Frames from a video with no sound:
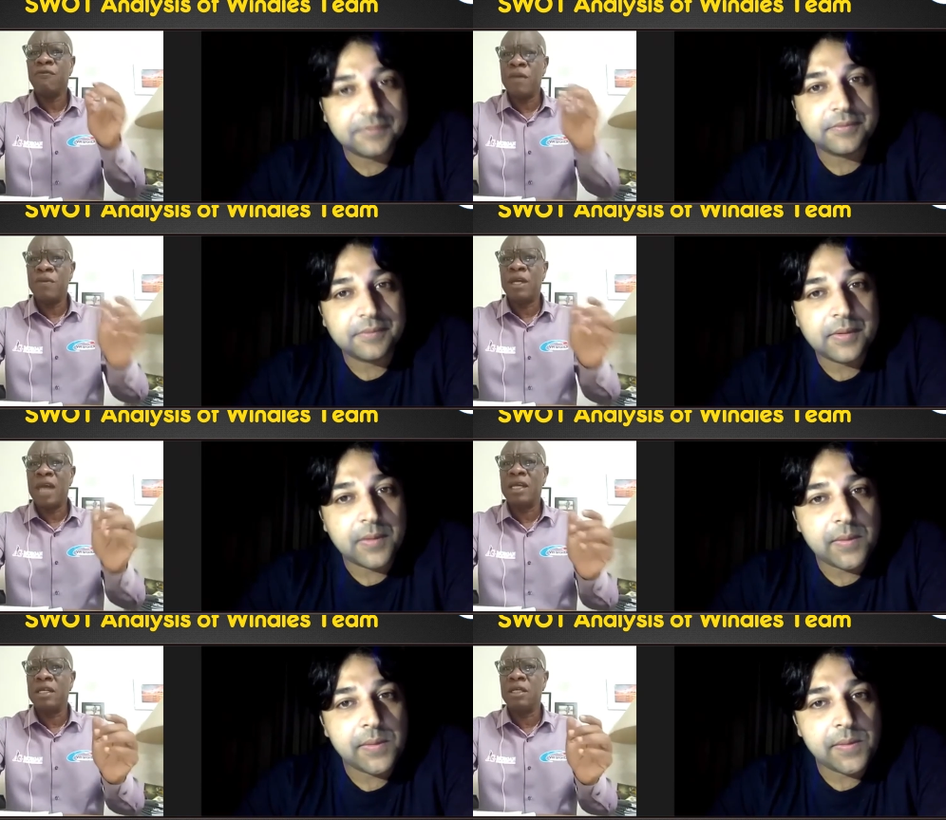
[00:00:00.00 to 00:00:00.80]
Speaker 1: Fabian
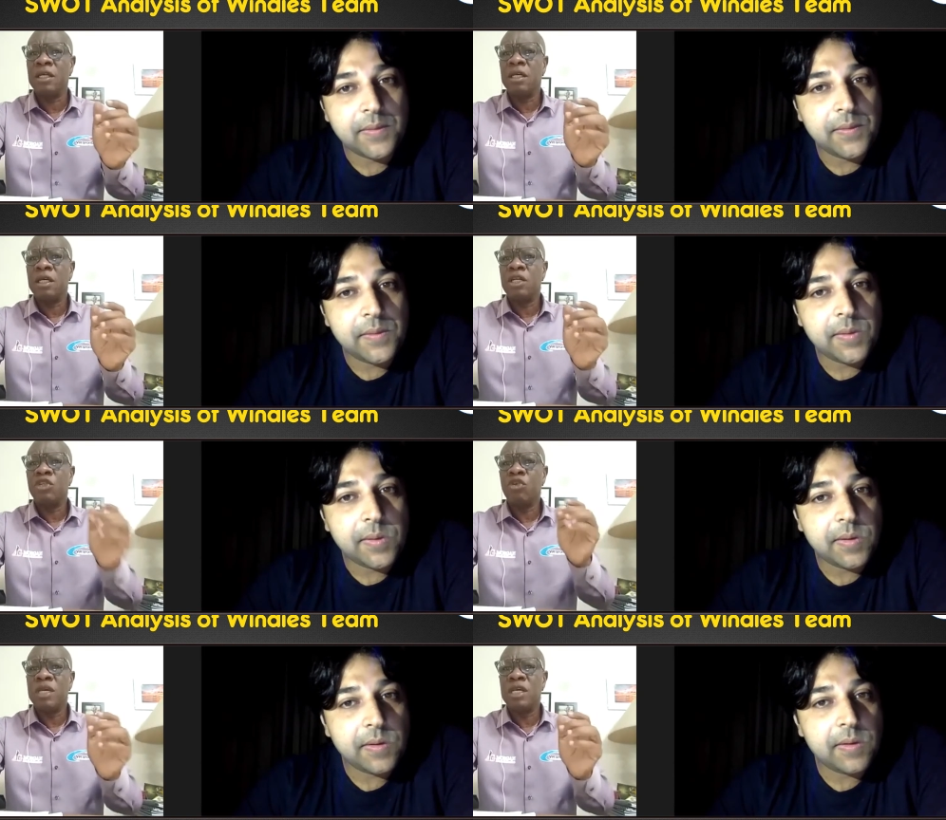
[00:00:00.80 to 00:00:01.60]
Allen,
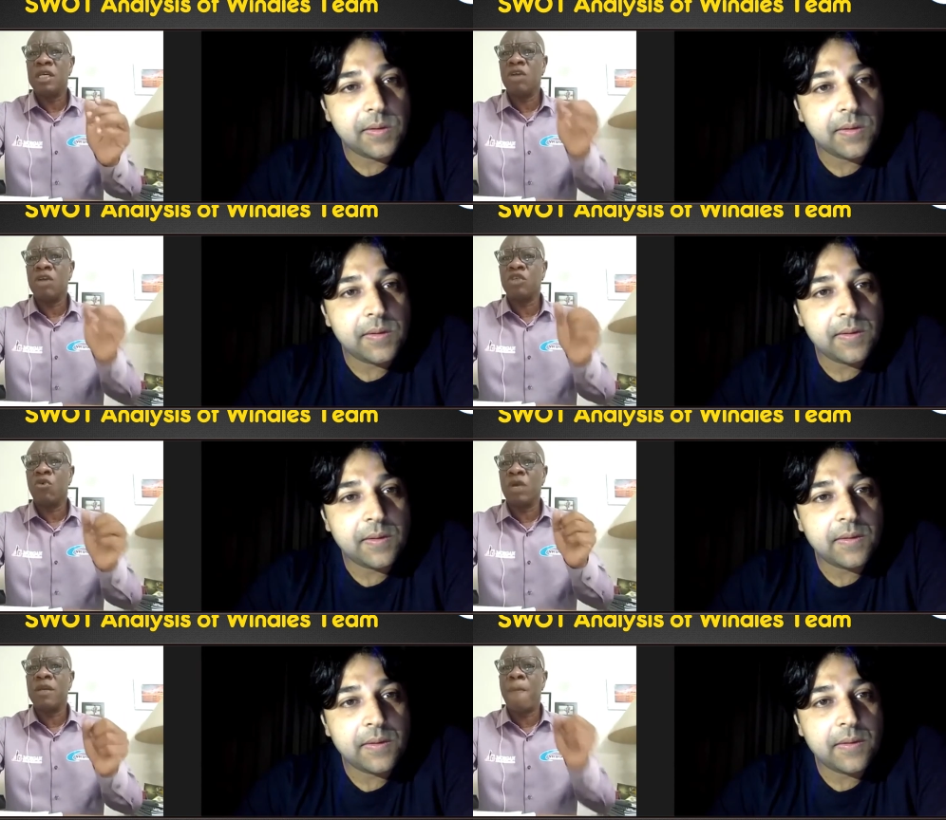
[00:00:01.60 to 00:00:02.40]
to me, is also
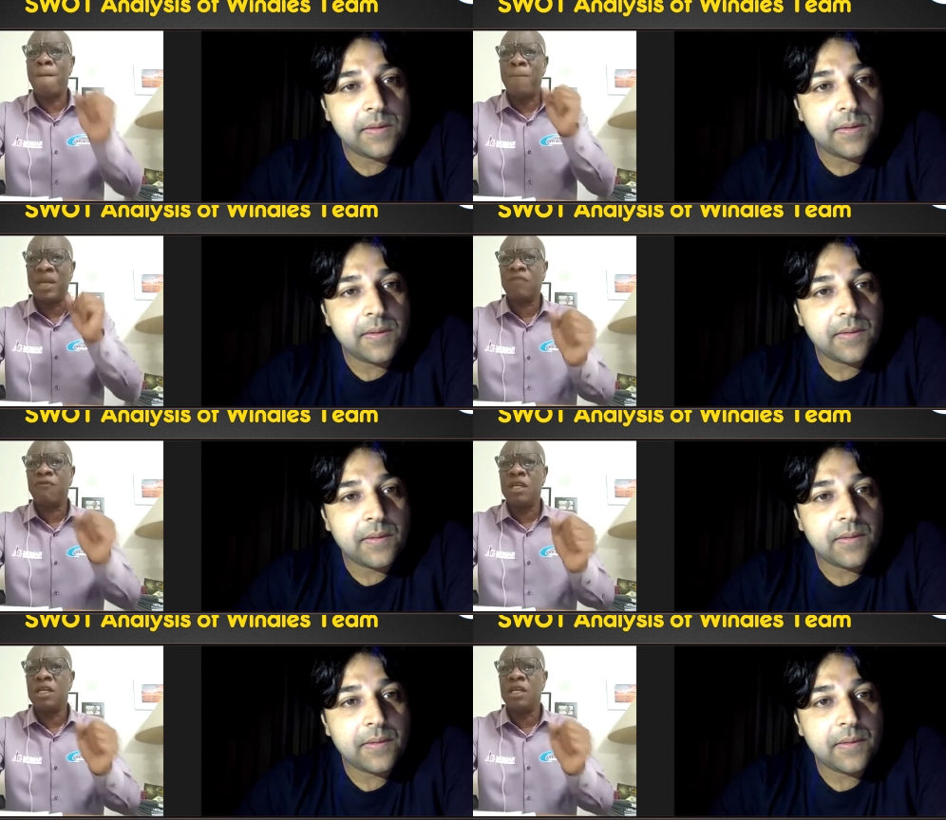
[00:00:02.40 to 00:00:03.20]
one of the best
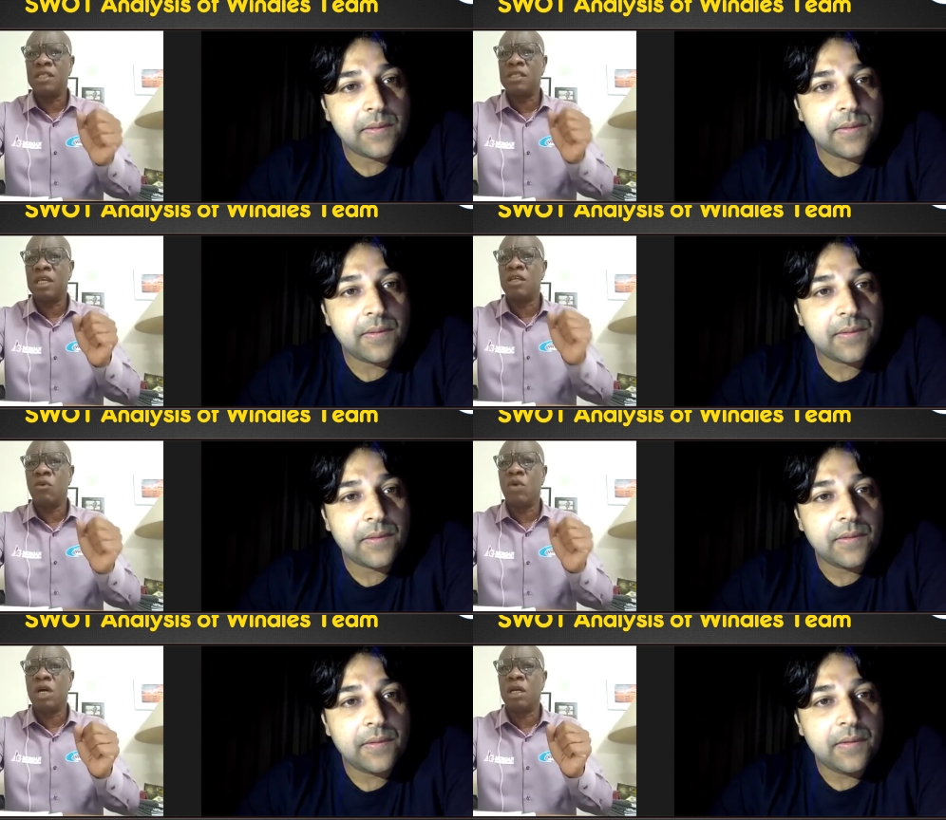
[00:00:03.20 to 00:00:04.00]
fielders in the
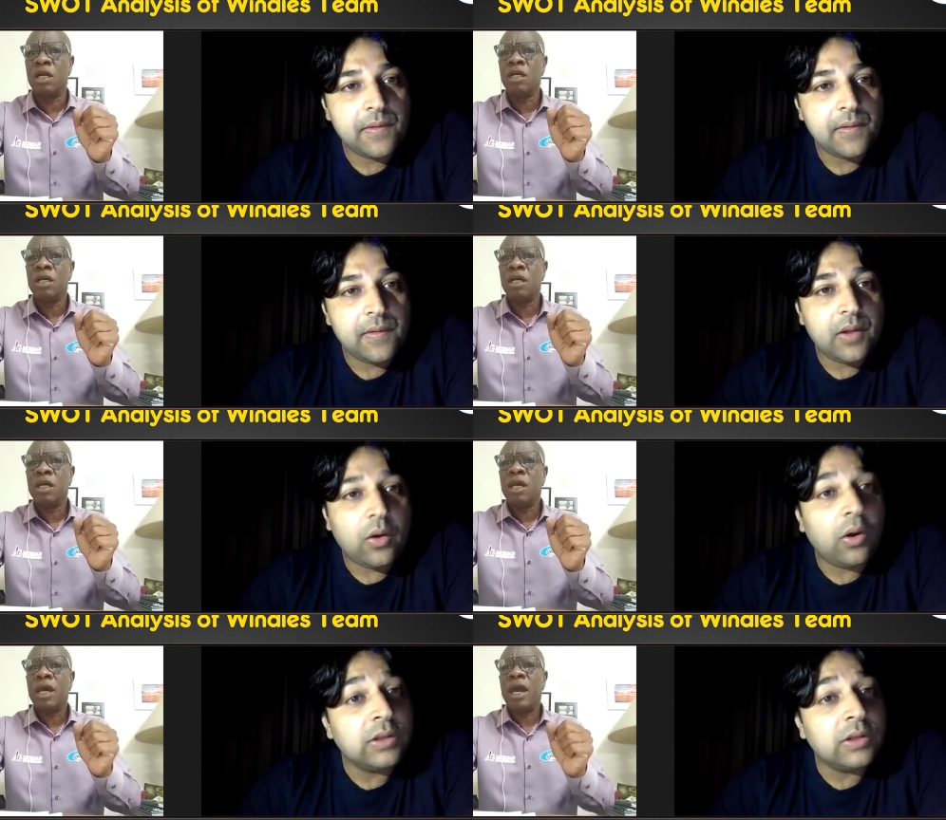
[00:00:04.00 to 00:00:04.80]
world.
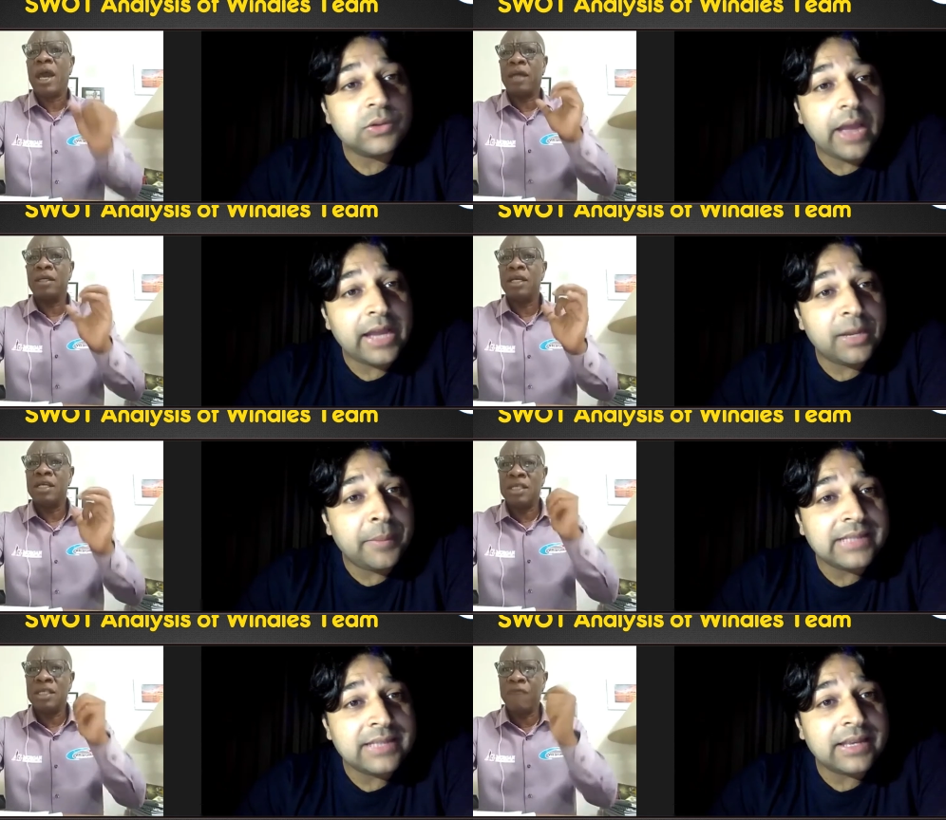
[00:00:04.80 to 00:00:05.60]
Speaker 2: Also an
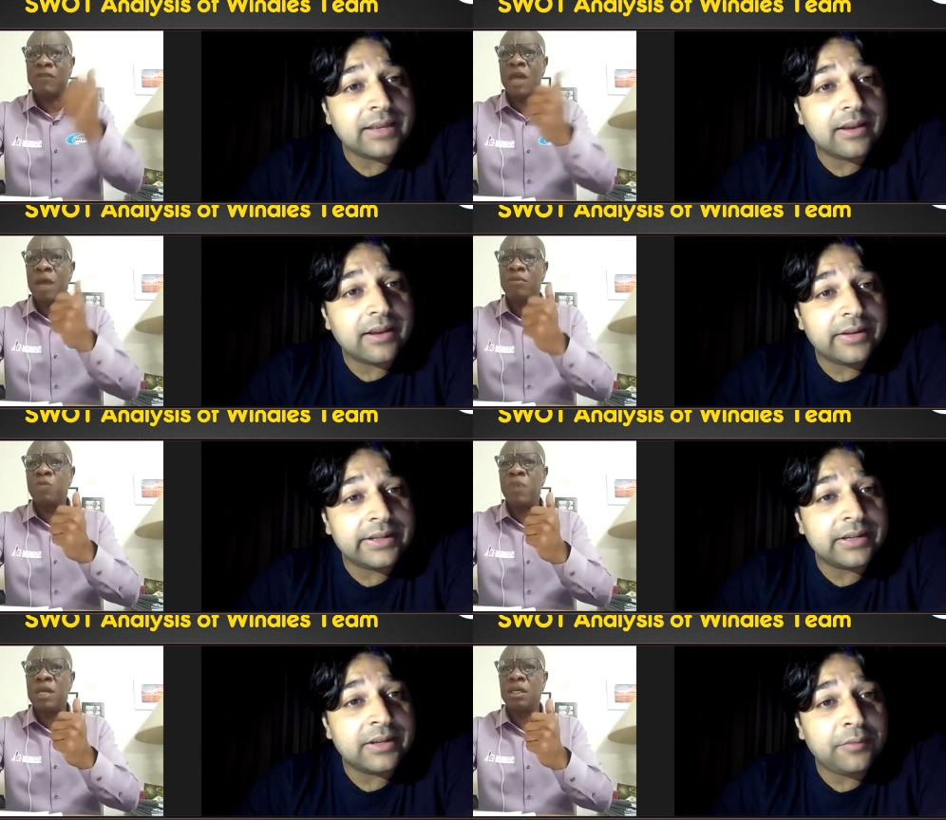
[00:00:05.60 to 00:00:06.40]
amazing
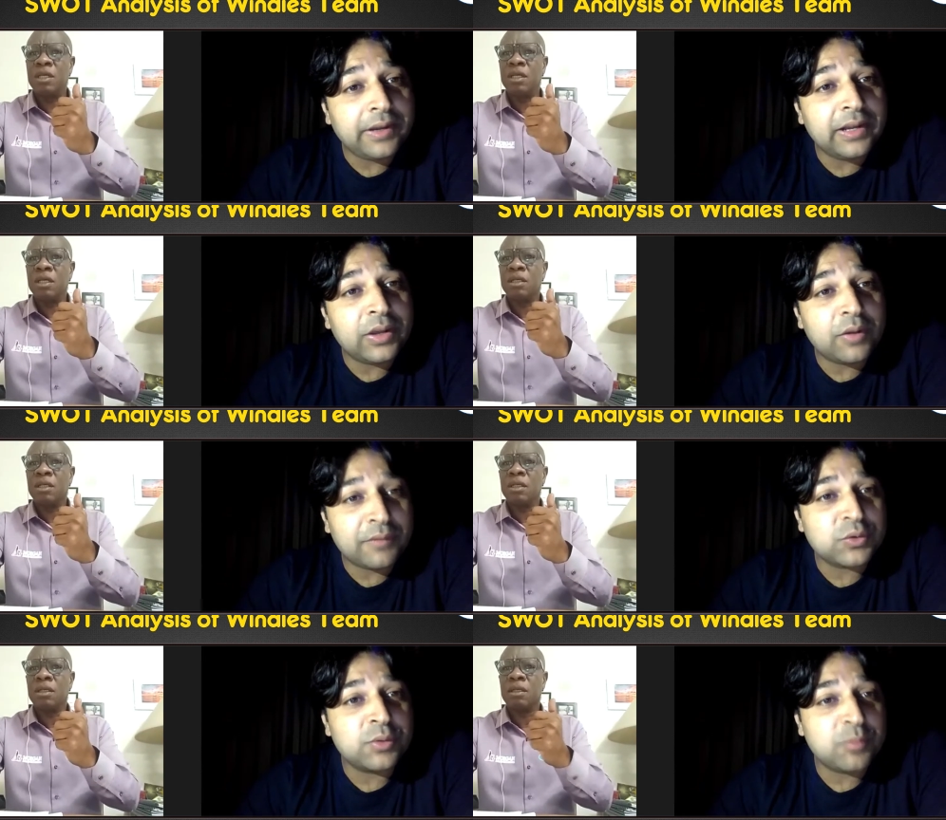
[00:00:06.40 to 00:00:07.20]
return fielder of
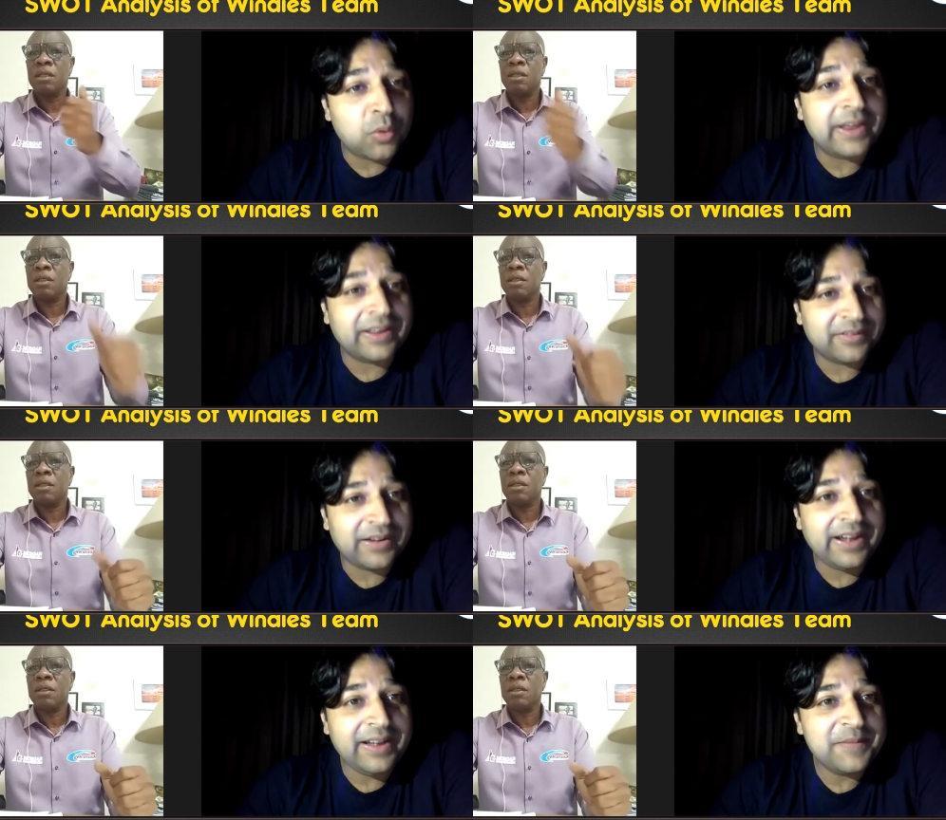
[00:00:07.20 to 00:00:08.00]
his own bowling,
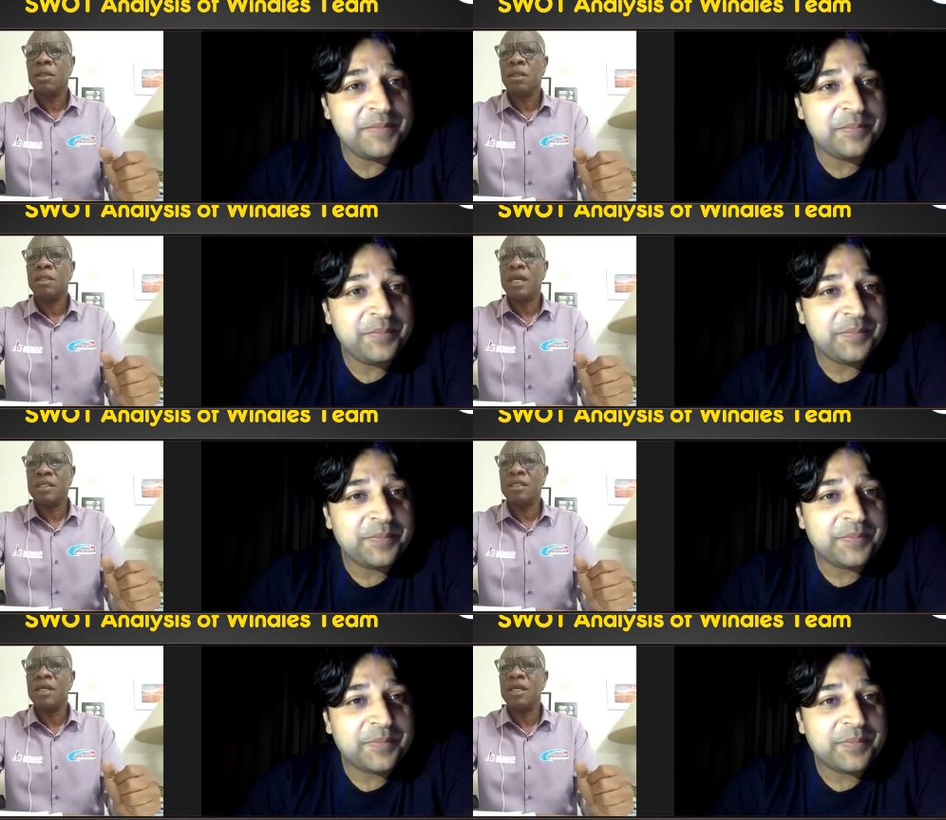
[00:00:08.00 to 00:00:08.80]
right?
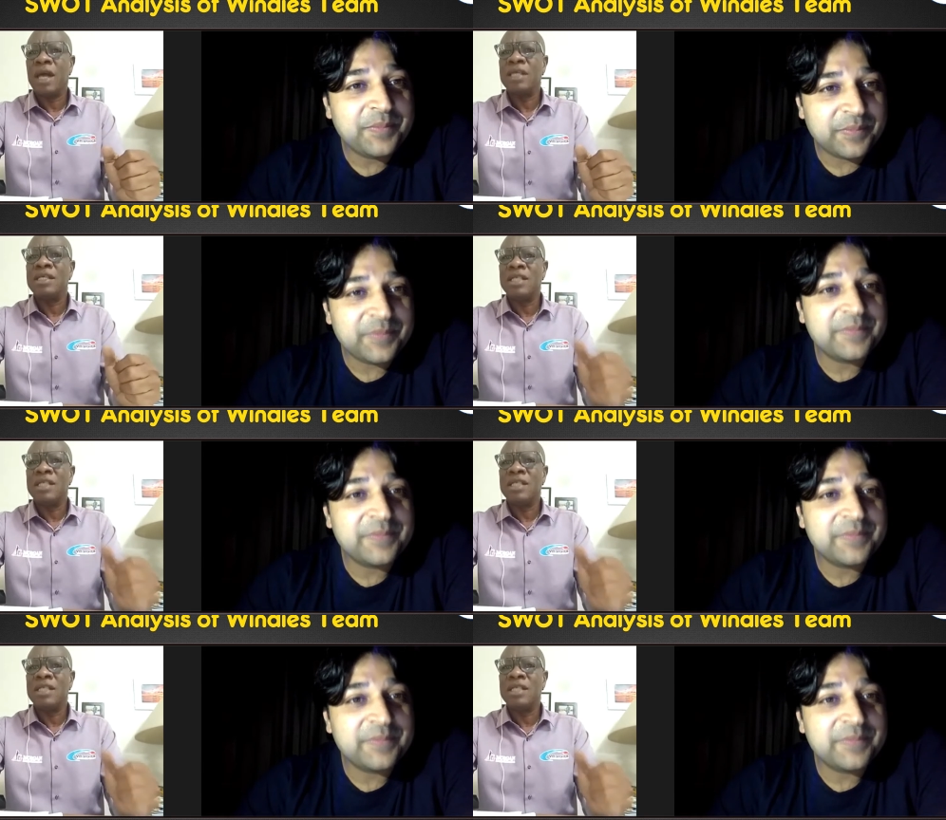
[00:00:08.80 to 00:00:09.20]
Speaker 1: Yes. And his